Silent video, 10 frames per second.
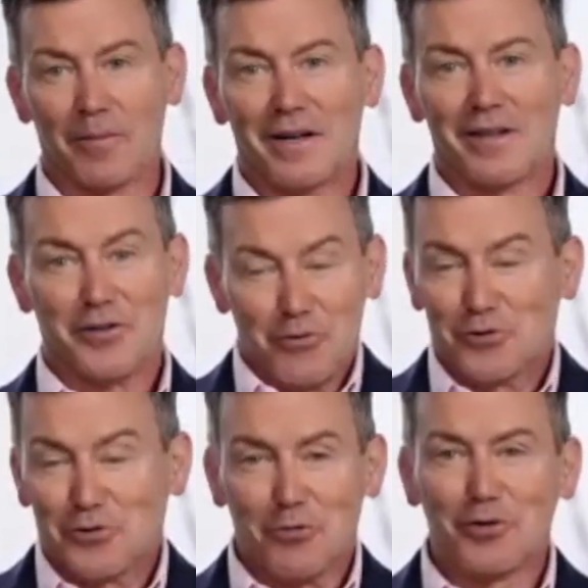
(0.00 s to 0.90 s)
use
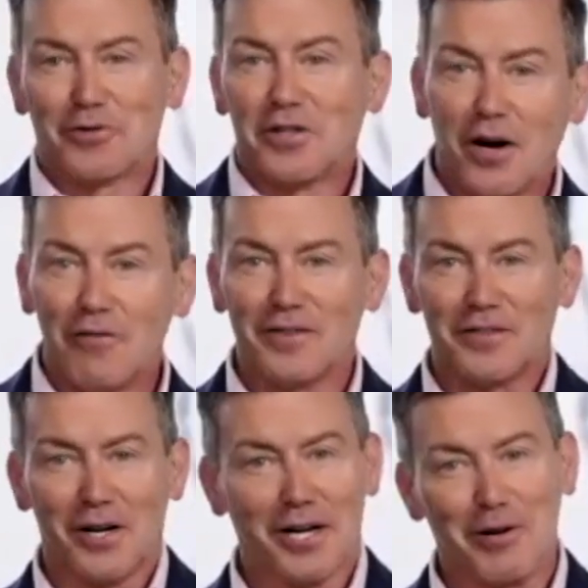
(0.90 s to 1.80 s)
the word love and
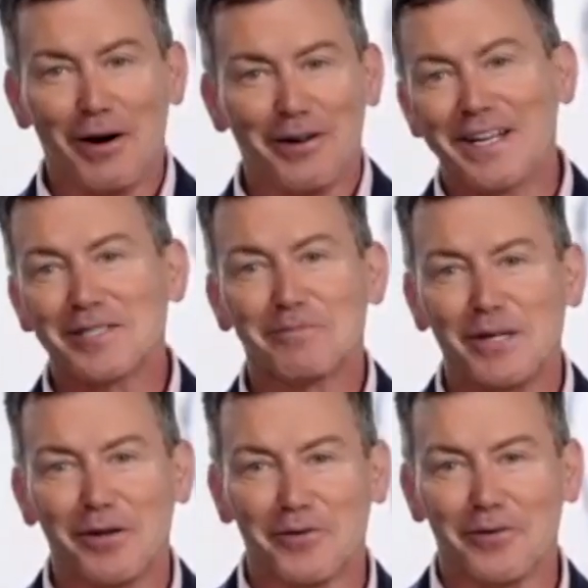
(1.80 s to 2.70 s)
talk about, yes,
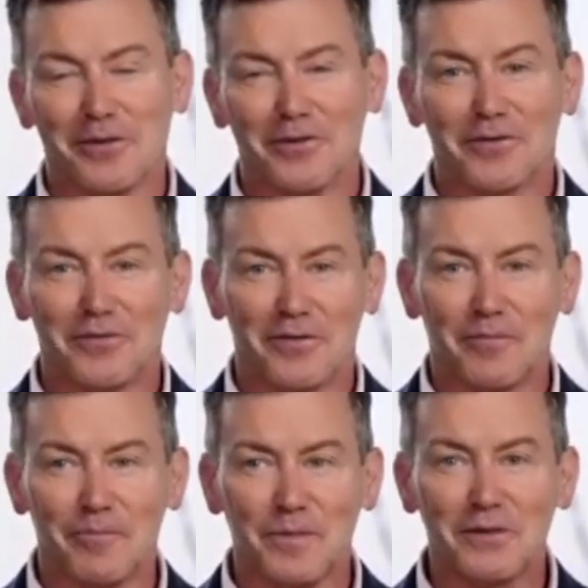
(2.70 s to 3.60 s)
Peter,
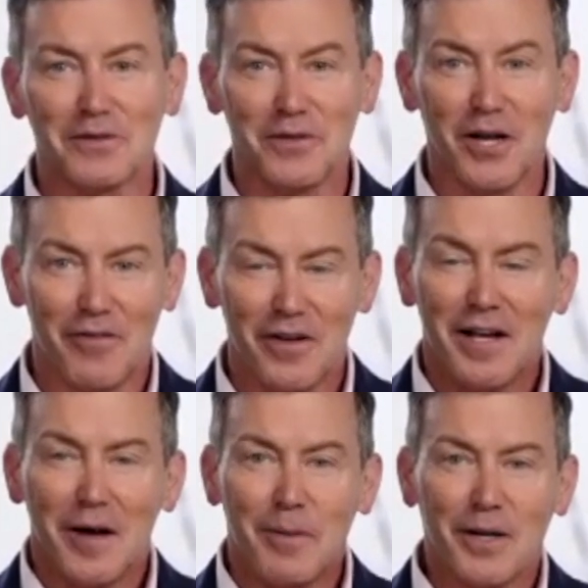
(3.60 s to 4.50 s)
love.
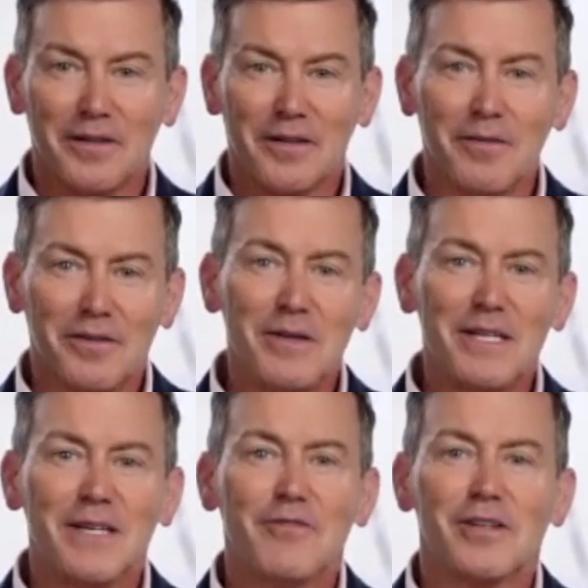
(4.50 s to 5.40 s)
But let me
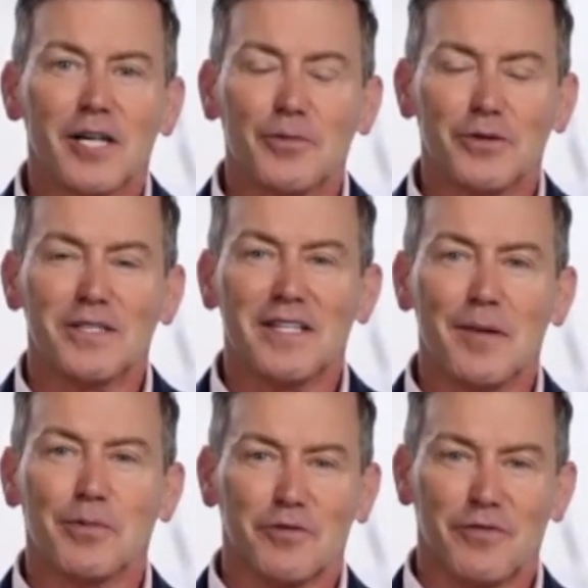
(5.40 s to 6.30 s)
give you a couple
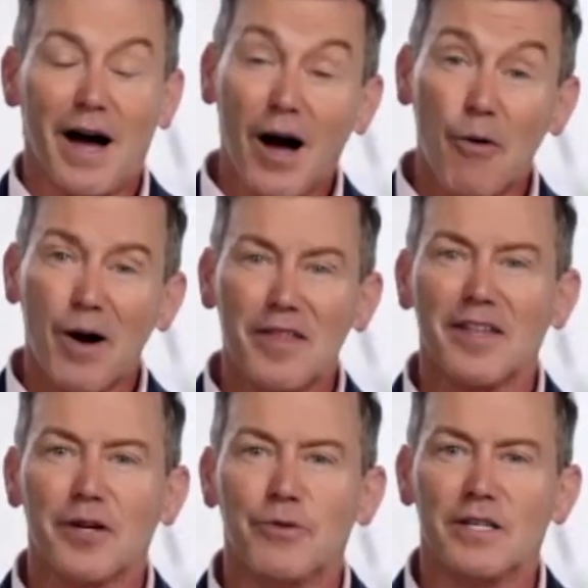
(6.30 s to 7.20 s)
examples of how I think
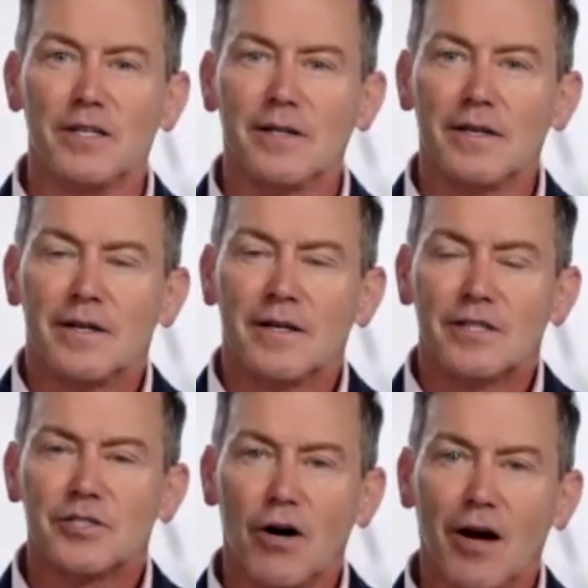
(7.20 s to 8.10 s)
we
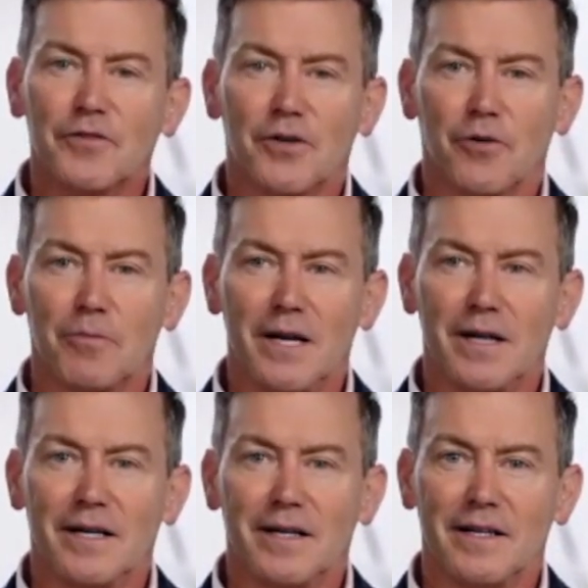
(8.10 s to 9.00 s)
softened or made
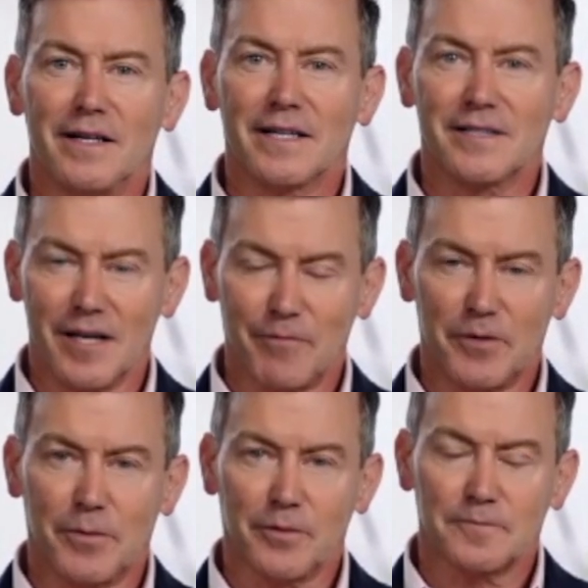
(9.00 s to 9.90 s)
it acceptable.